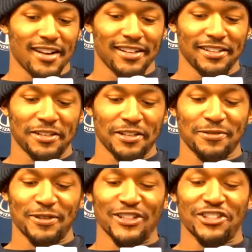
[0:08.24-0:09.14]
Doesn't
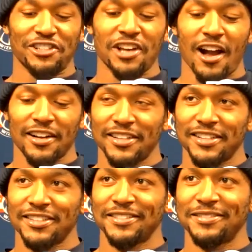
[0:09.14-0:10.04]
really shock,
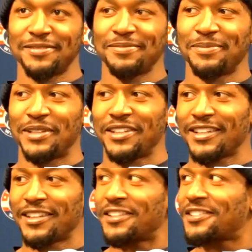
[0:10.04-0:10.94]
but it
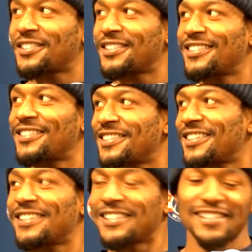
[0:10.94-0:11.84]
gets
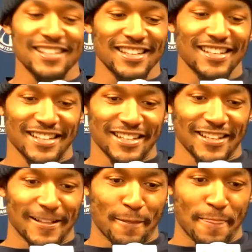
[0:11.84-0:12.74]
your attention.
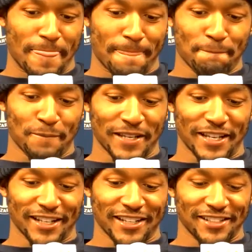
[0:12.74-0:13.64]
Yeah,
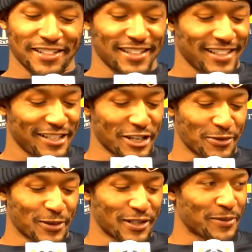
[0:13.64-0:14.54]
it does
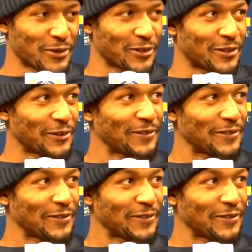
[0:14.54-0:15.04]
what it's supposed to do.